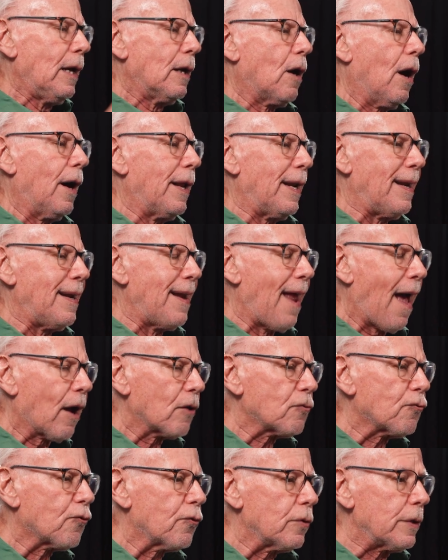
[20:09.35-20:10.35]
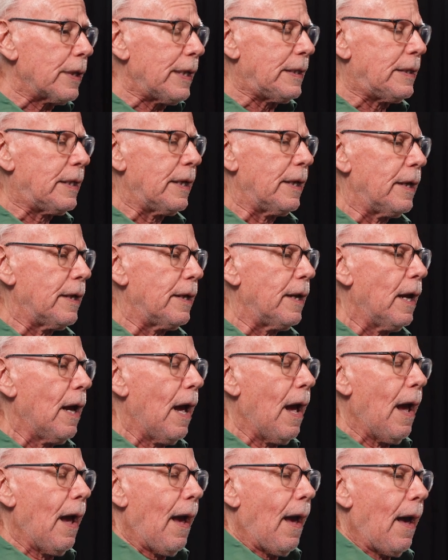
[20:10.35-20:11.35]
kind of naturally did
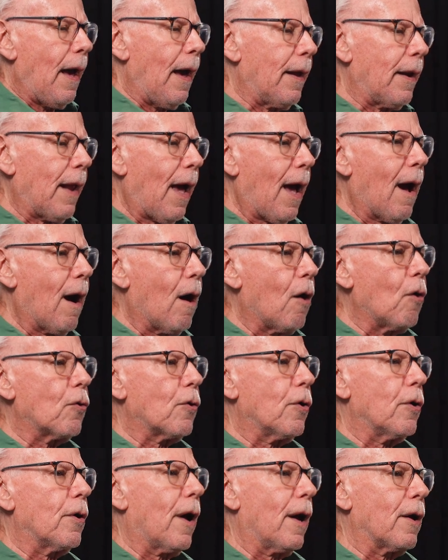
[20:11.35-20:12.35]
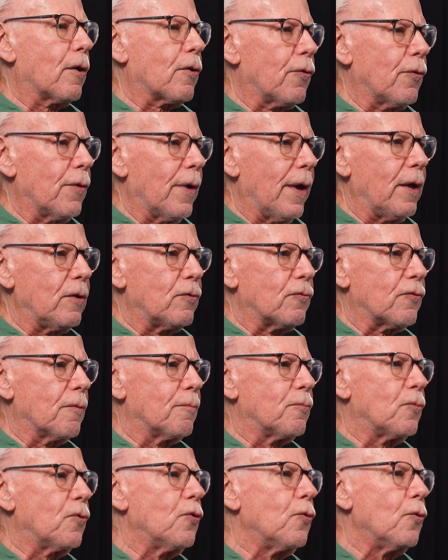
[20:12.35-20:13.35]
and how could I create
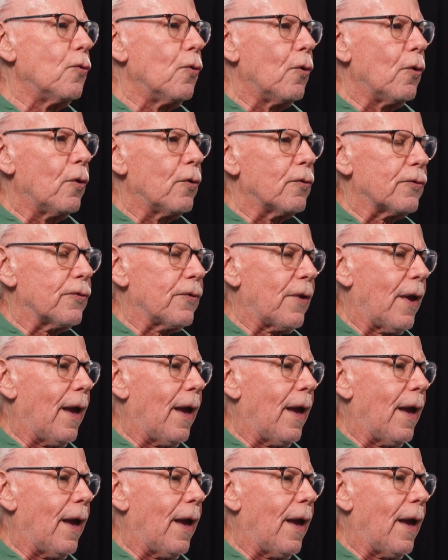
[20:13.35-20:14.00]
some tools